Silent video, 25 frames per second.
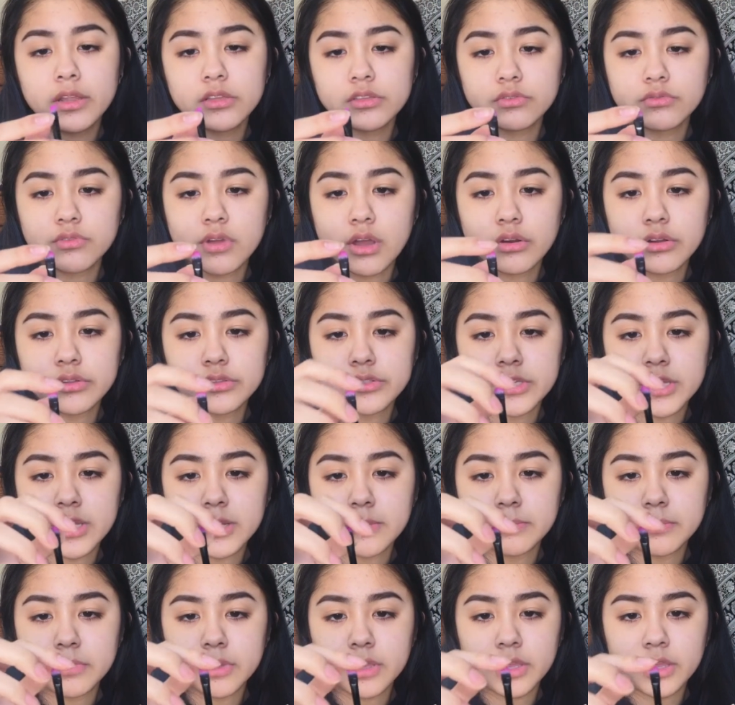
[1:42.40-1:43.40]
it has a rounded
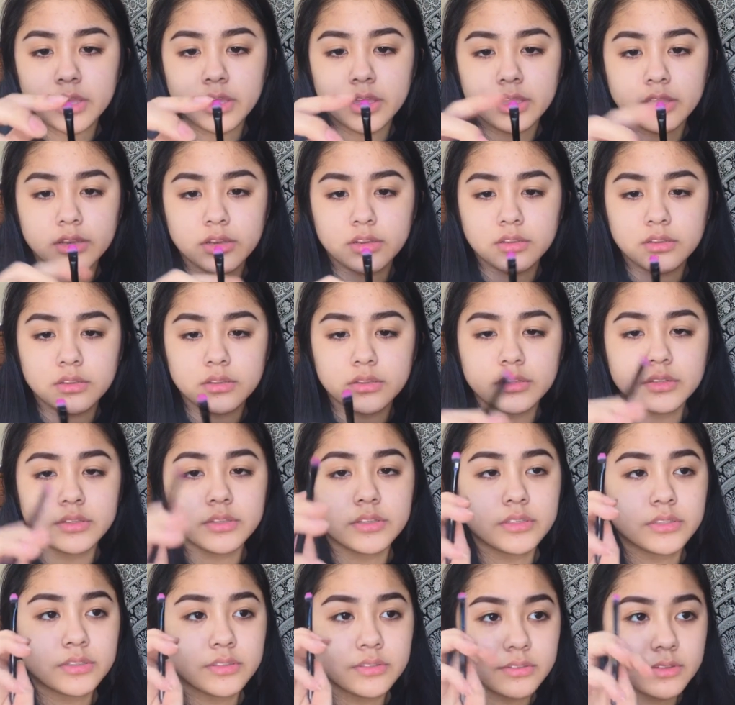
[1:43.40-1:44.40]
tip, and
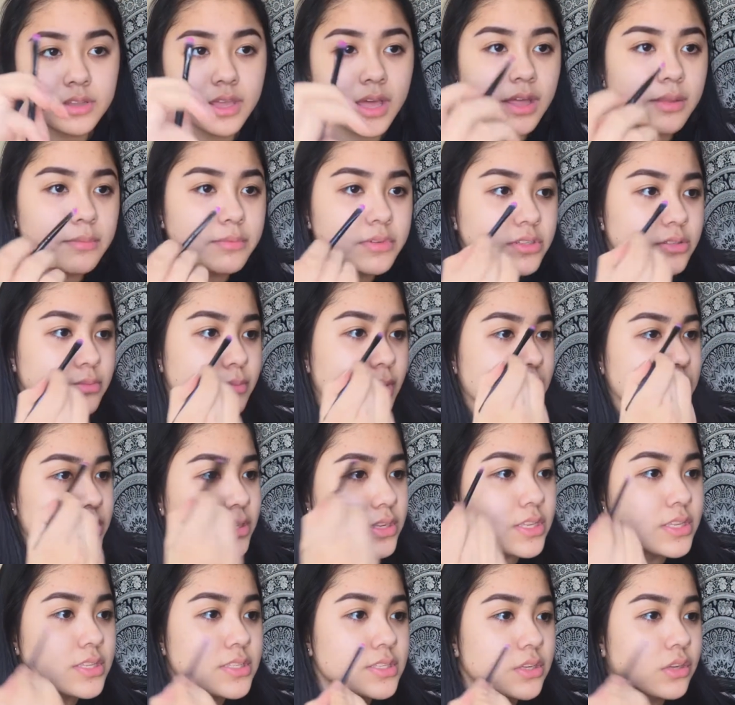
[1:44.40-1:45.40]
that just makes
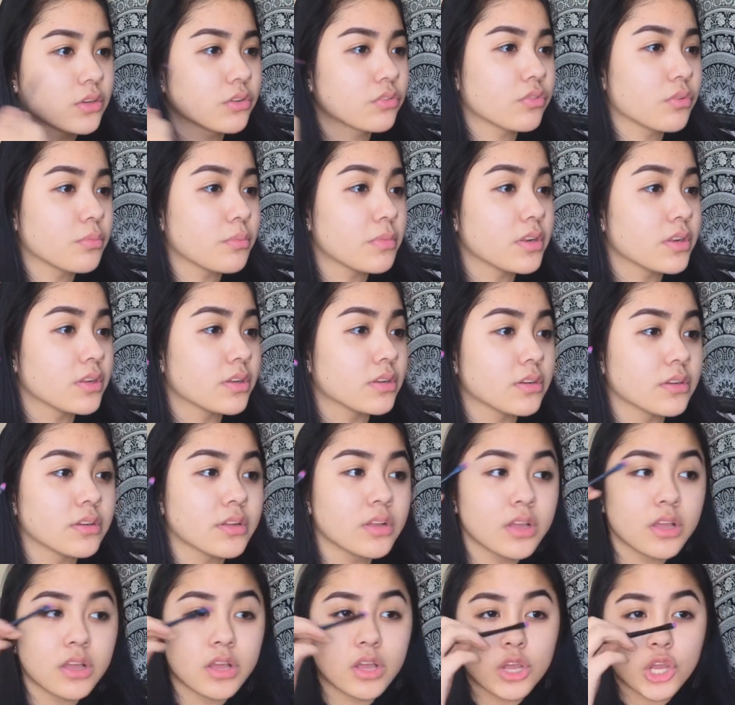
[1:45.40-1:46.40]
it easier for me to
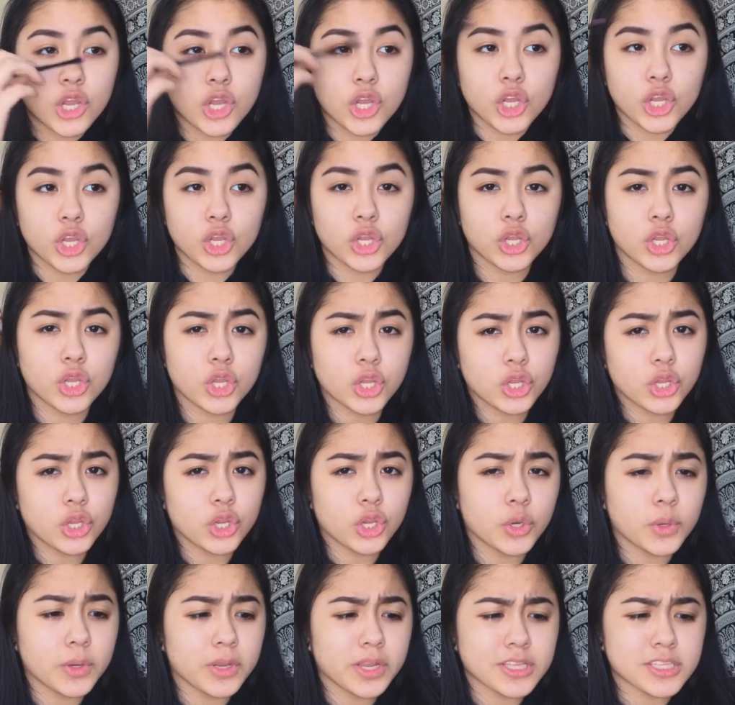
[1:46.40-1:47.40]

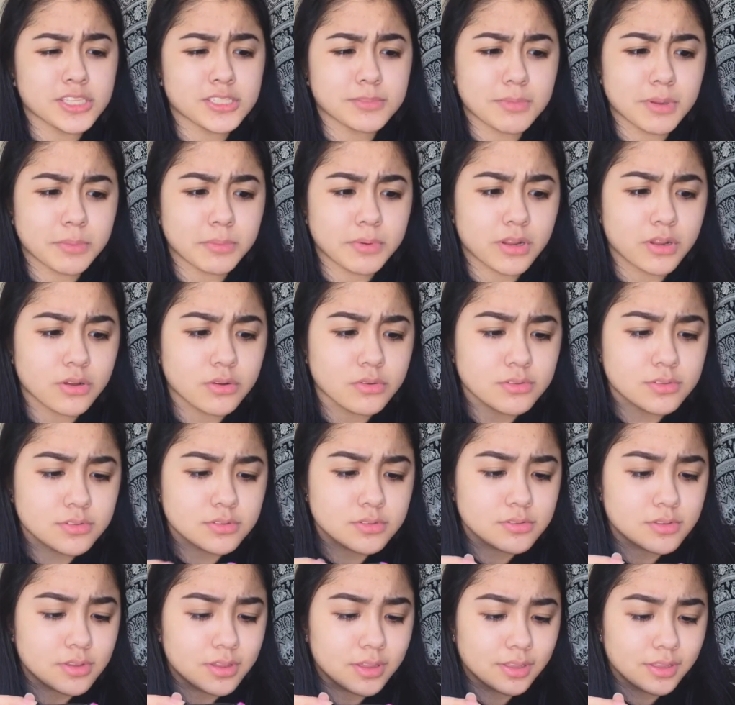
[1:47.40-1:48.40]
go against my
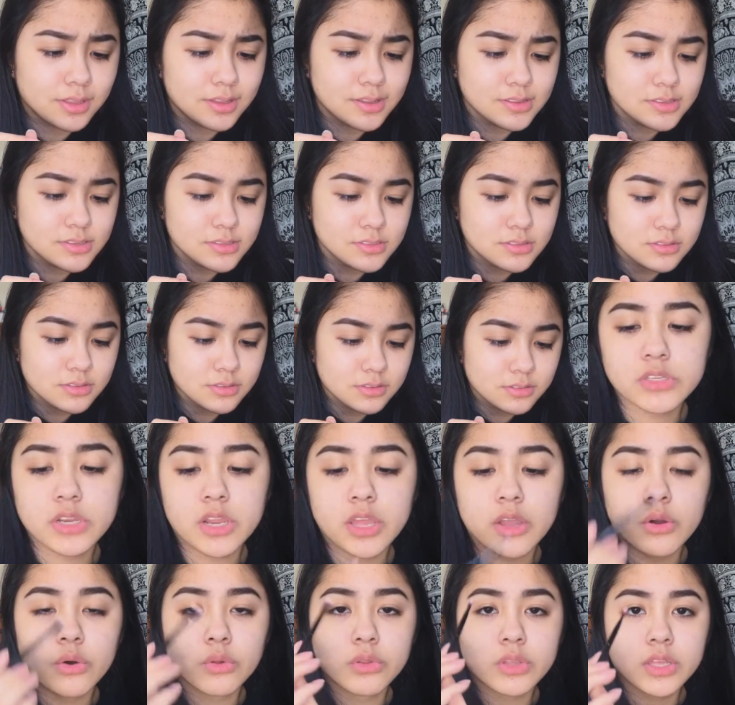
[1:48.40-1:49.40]
brows, I guess. Then
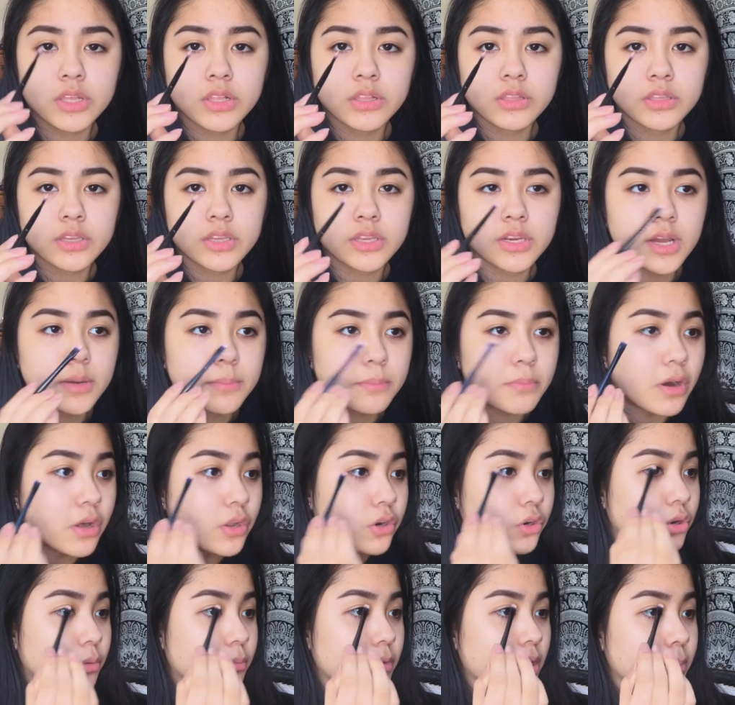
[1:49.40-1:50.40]
I only clean up
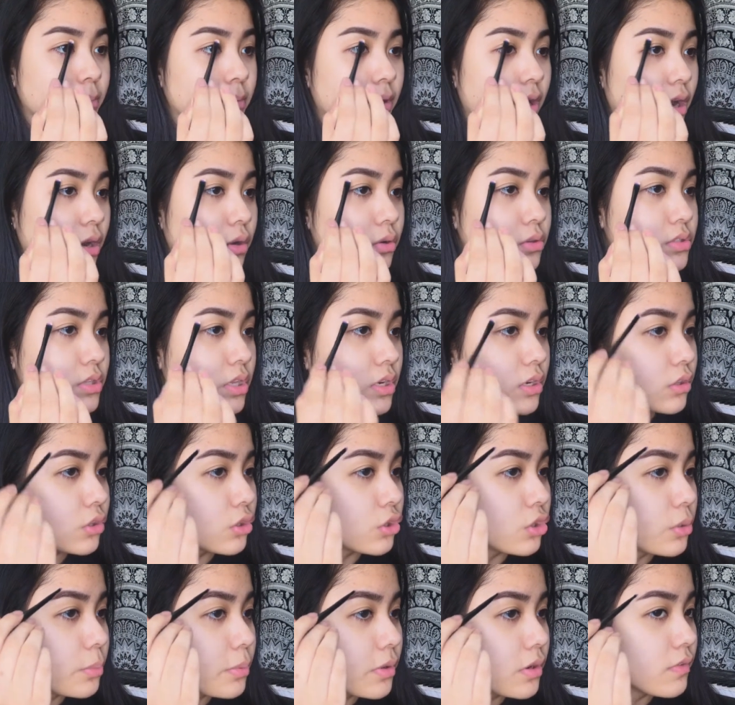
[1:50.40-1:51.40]
under my brows and a
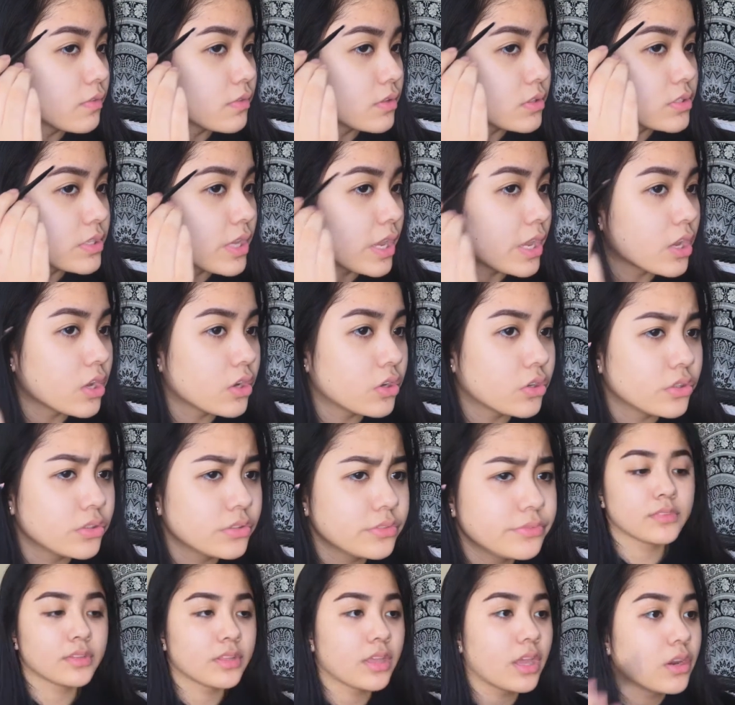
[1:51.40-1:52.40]
little bit of the tail.
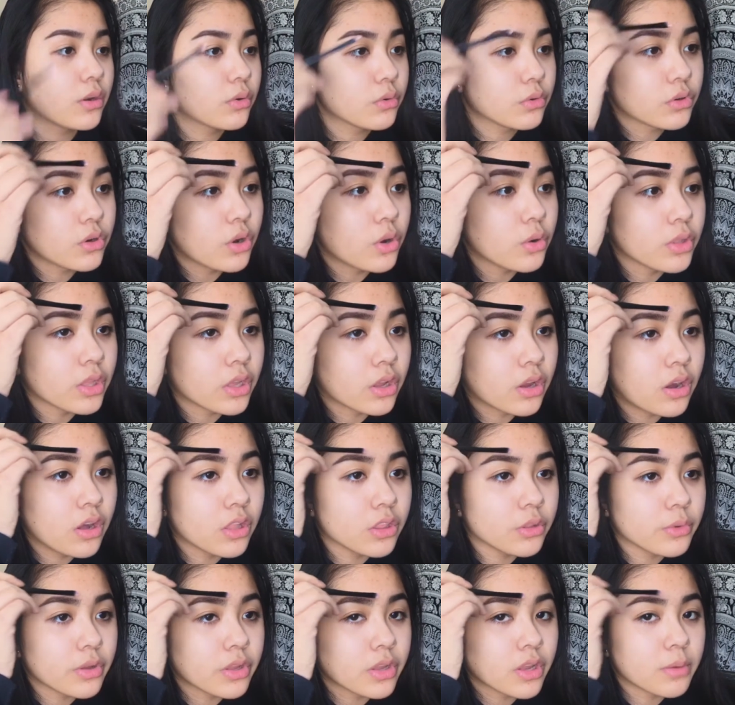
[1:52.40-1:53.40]
I don't go like all
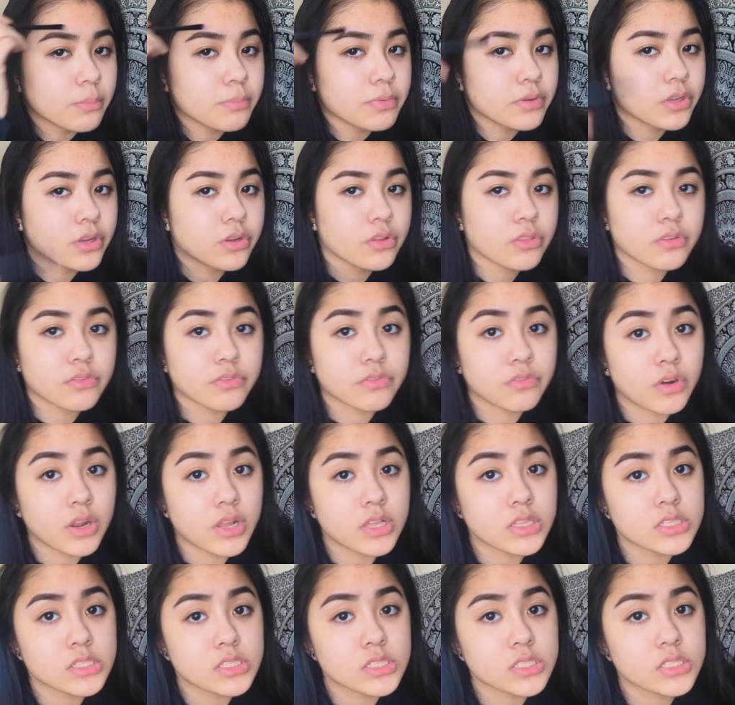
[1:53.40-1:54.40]
the way up here in the front.